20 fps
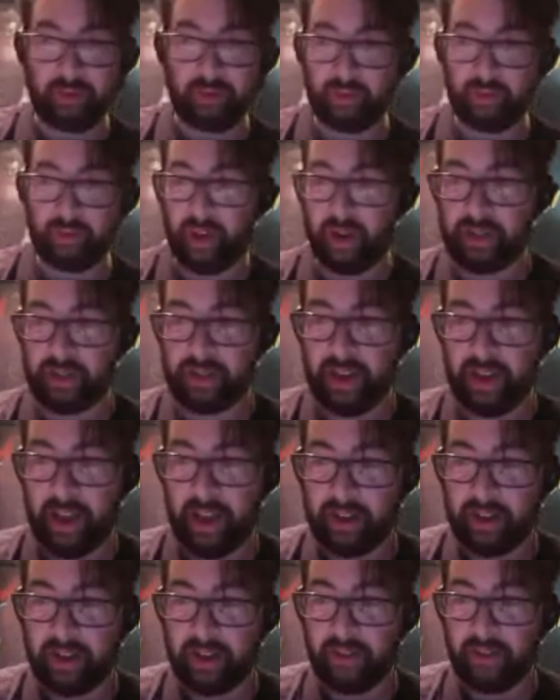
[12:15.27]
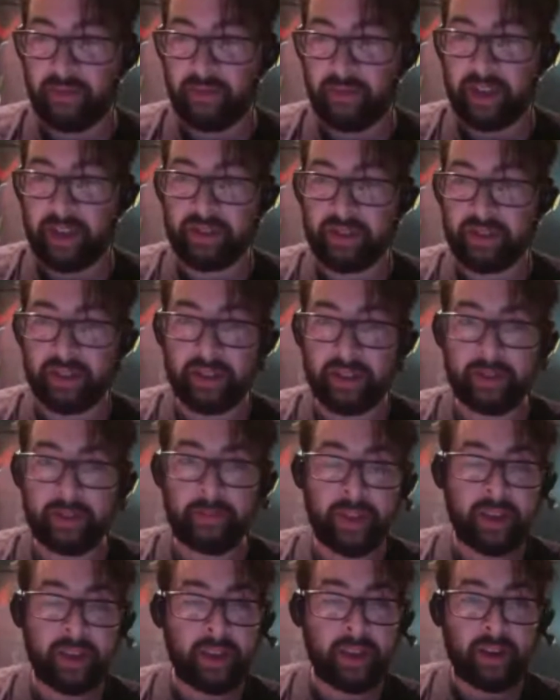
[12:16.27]
large stacking of fantasy
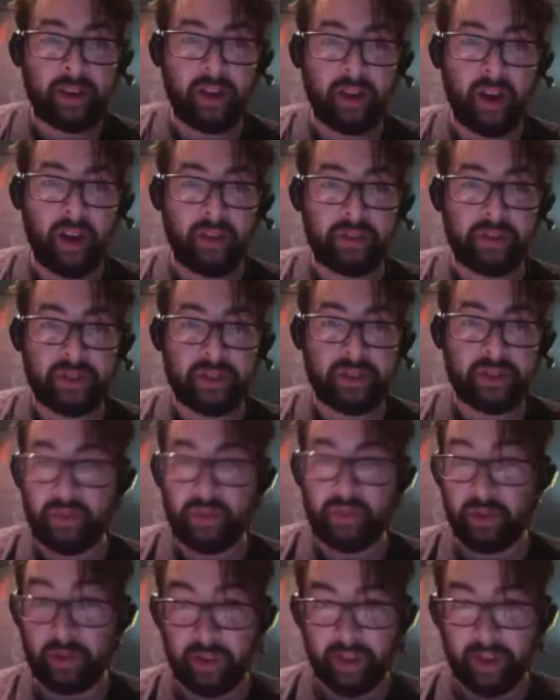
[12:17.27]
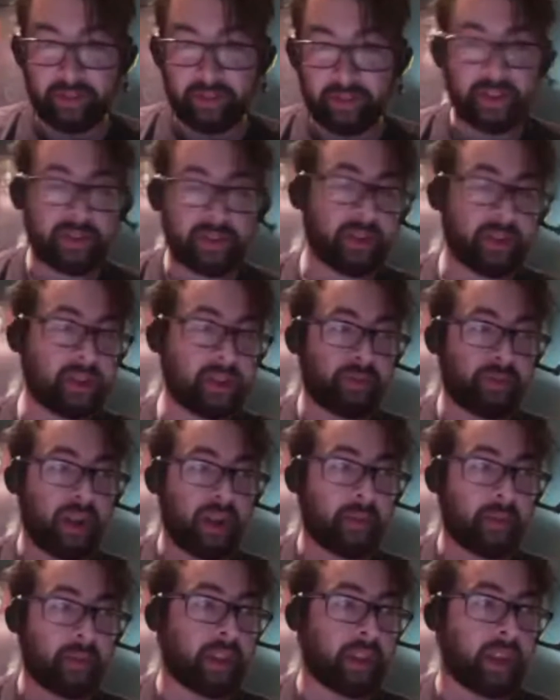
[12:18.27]
authors. If you like this, then you
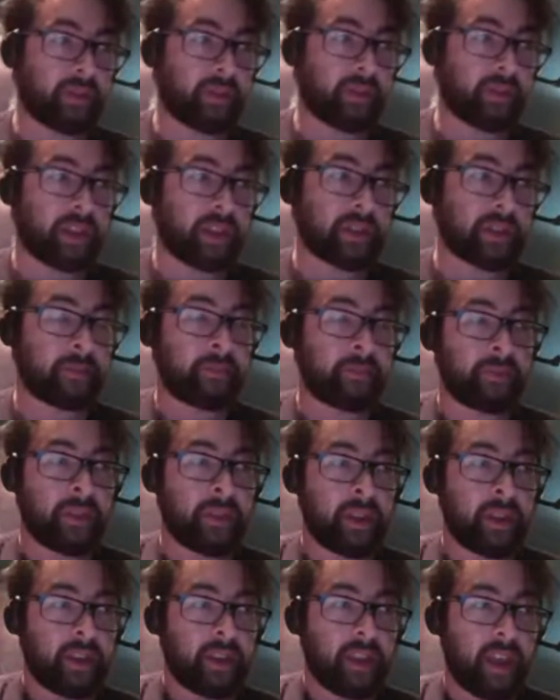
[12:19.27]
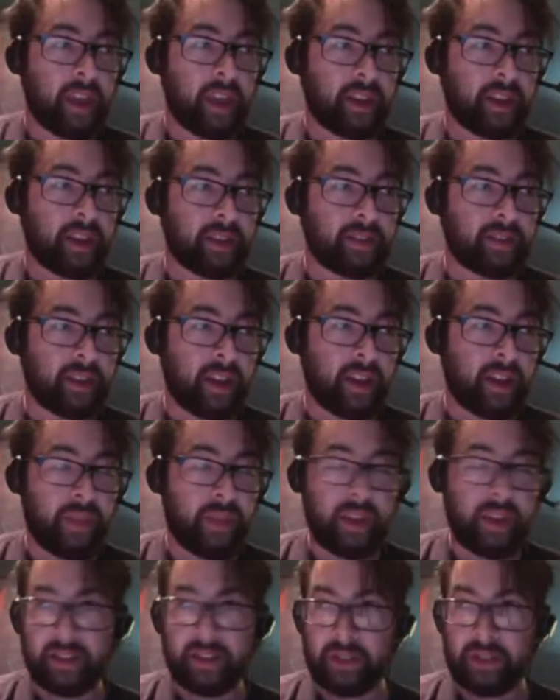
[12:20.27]
probably like this. And I
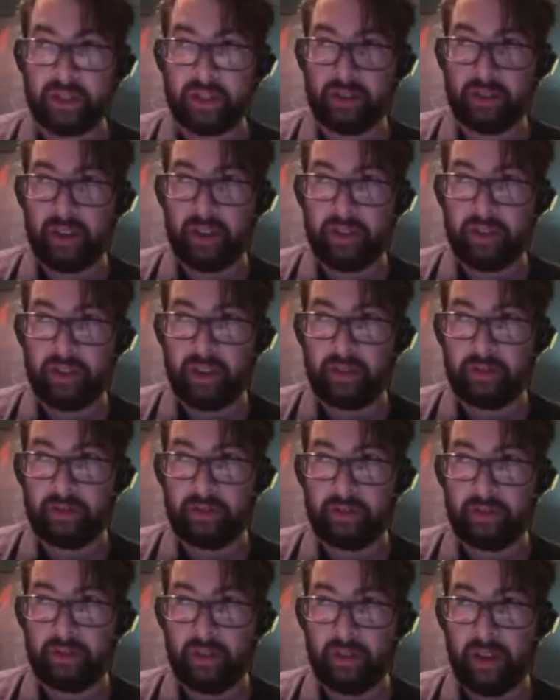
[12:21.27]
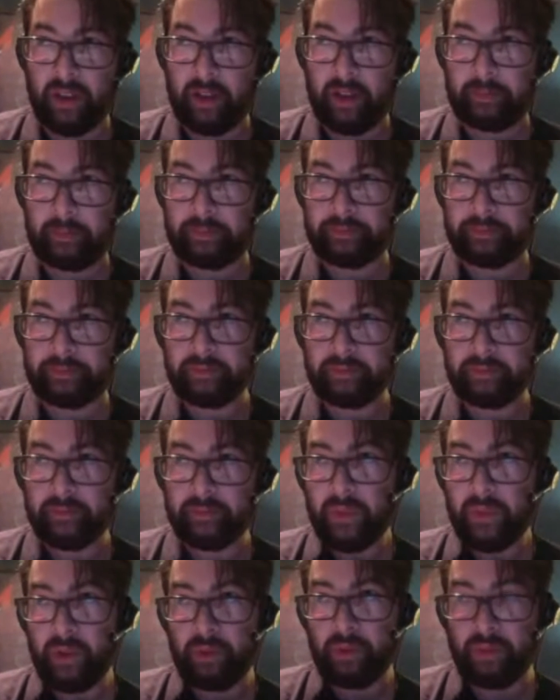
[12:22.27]
think it's just great that
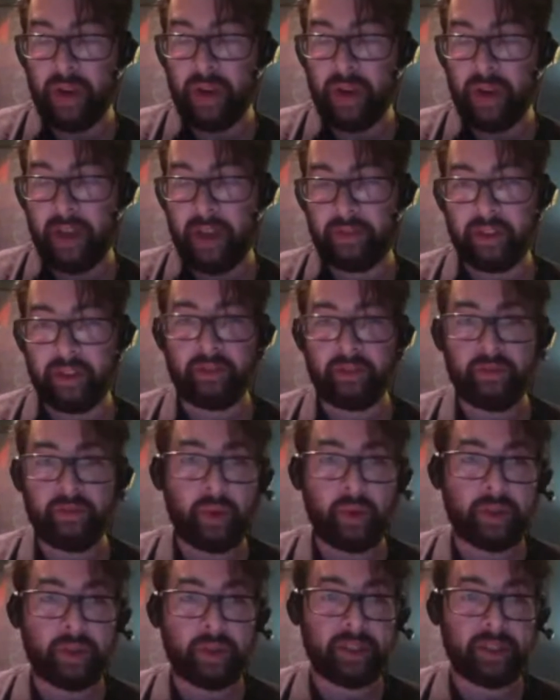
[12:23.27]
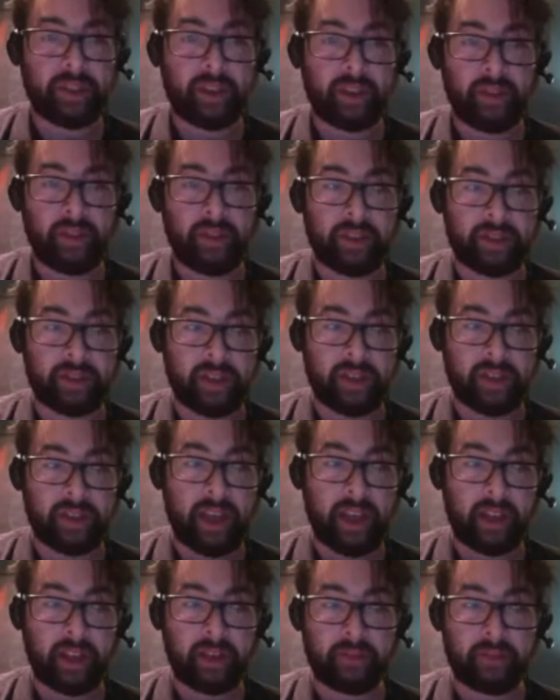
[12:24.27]
rather than focusing on things,
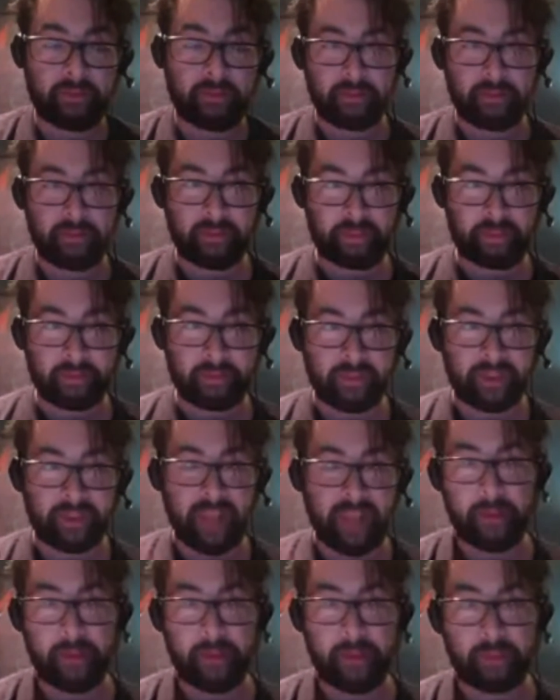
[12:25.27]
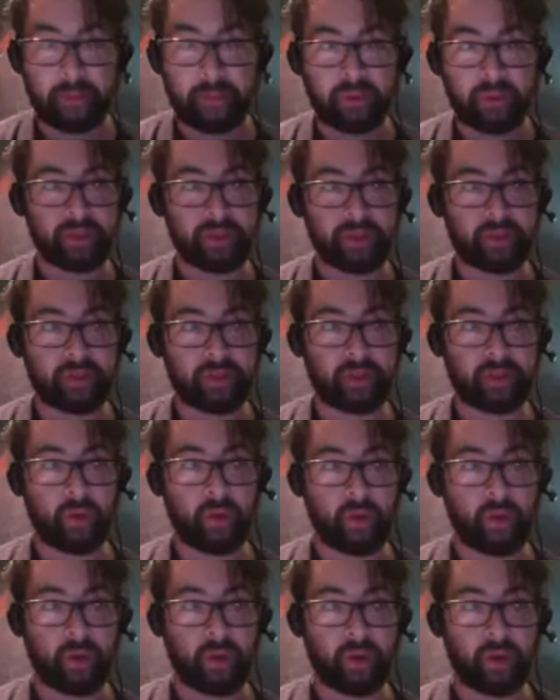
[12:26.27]
like labels
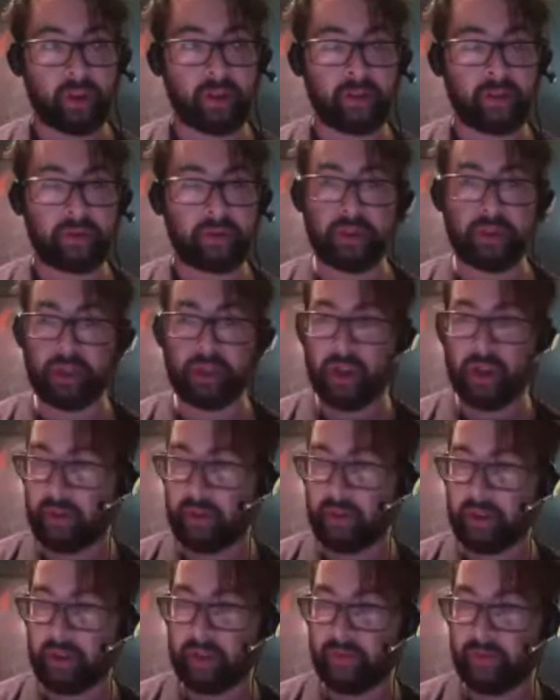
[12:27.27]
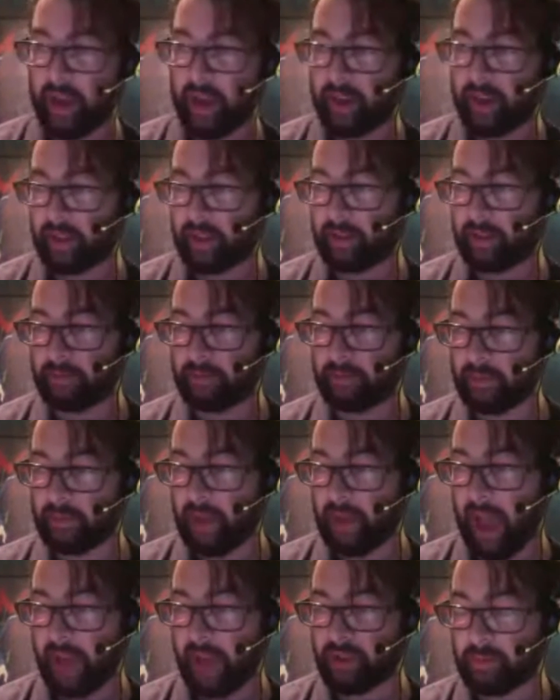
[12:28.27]
or genre-defining
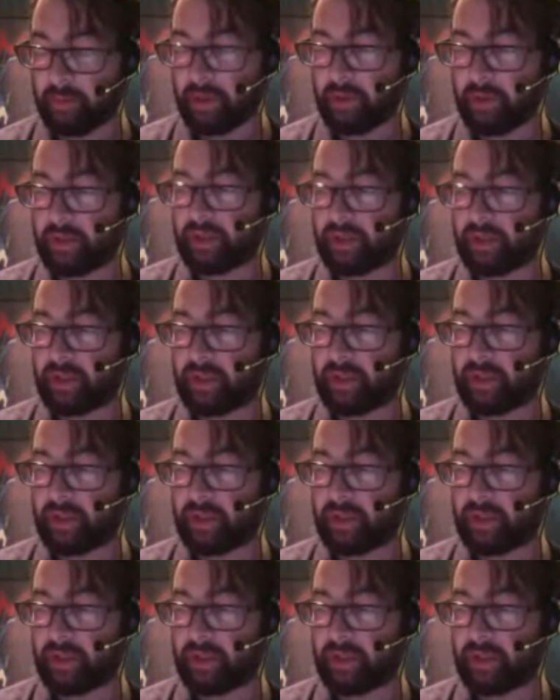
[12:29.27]
attributes,